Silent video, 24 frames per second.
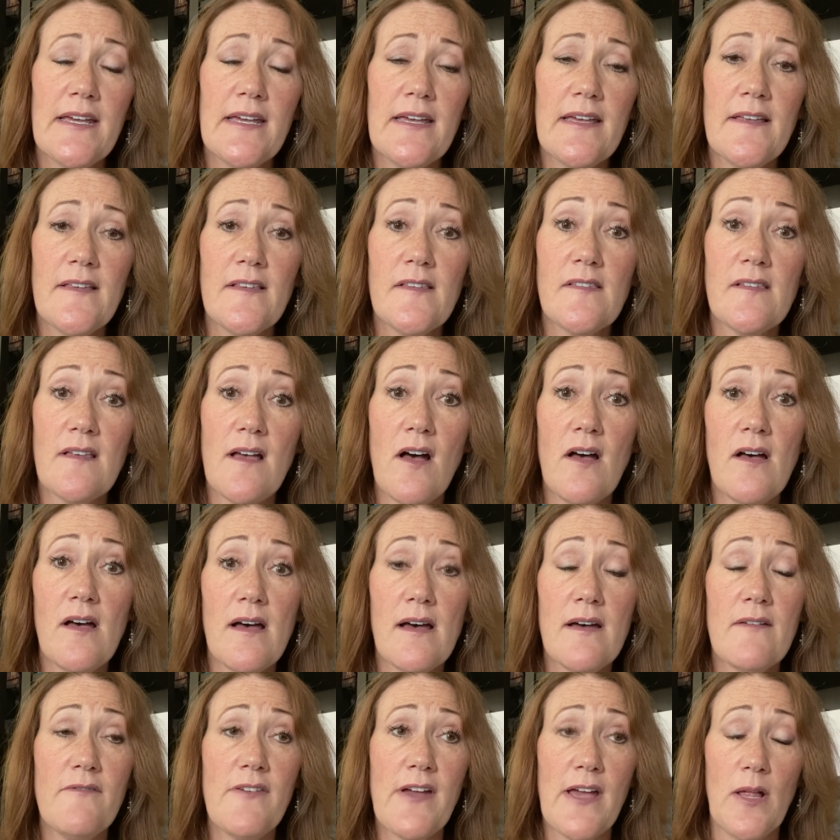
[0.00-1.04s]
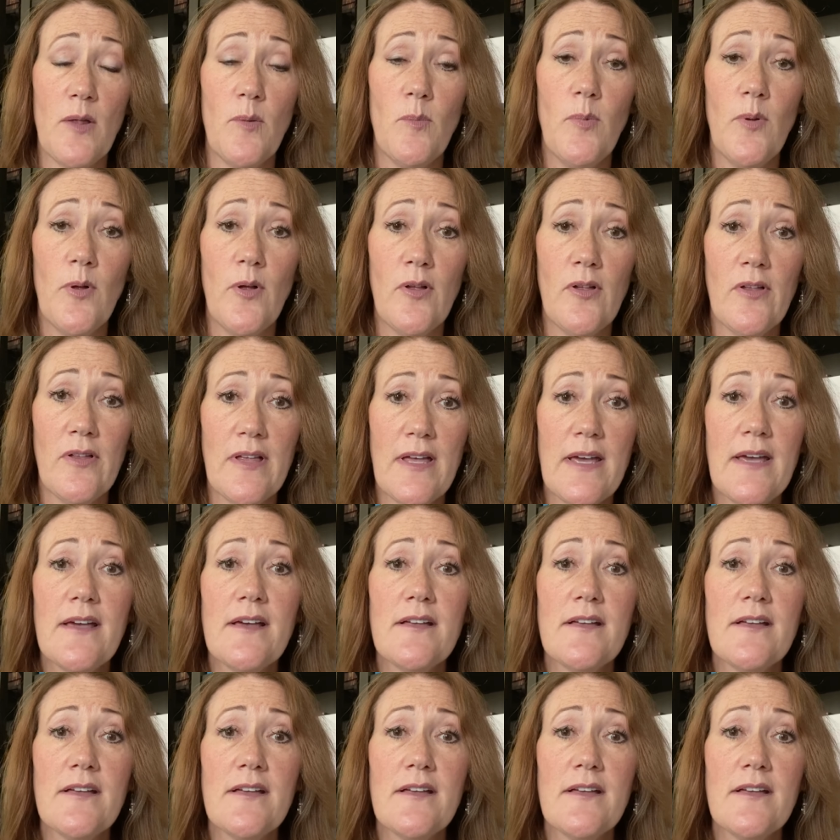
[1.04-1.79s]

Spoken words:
is available